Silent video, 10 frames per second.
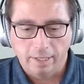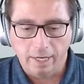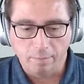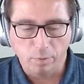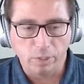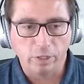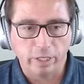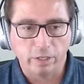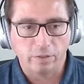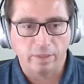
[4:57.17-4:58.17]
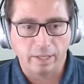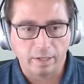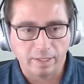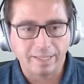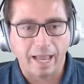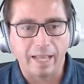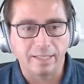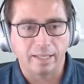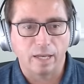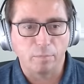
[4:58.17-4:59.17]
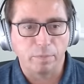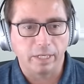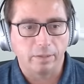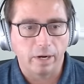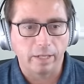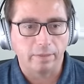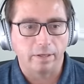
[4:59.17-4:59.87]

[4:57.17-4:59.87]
um, when you look at the size of the company, right?